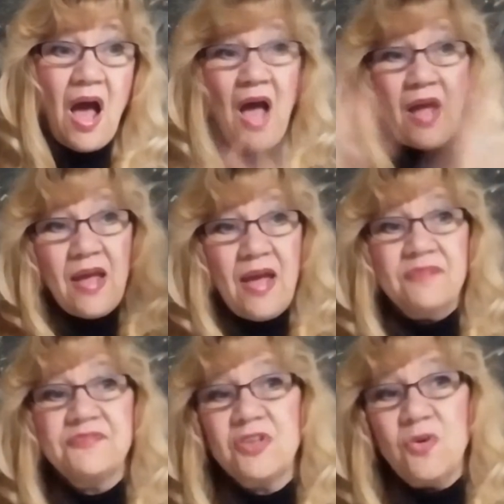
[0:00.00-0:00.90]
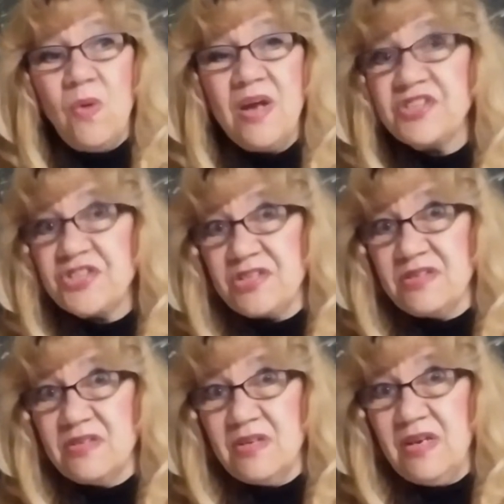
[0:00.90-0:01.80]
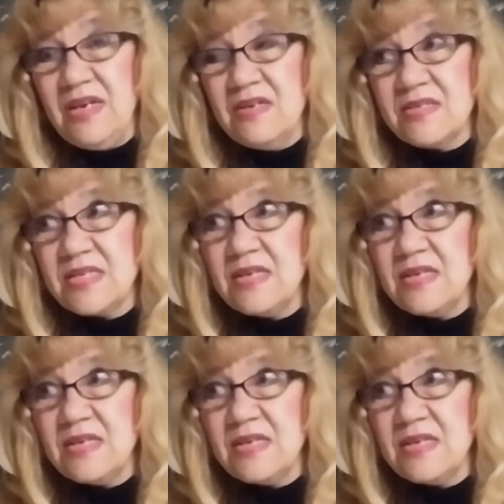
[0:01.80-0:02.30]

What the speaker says: I have to question, is